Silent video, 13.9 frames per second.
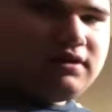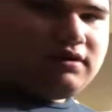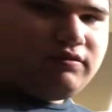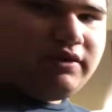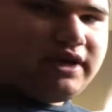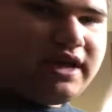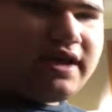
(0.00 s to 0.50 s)

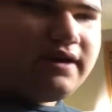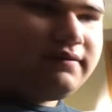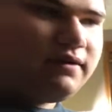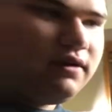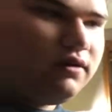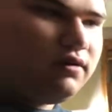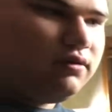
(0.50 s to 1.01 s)
we have
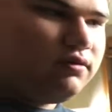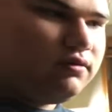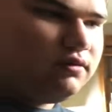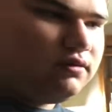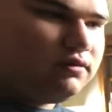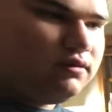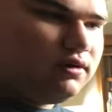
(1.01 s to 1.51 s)
a
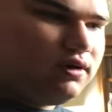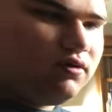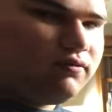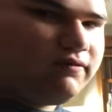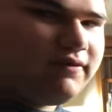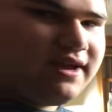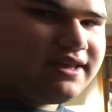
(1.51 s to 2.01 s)
oh
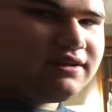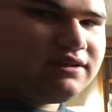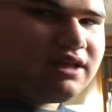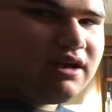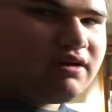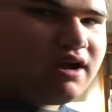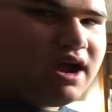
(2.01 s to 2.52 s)
Ficus
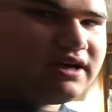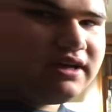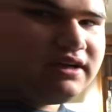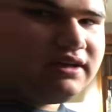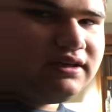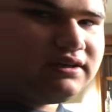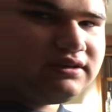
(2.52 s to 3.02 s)
lyrata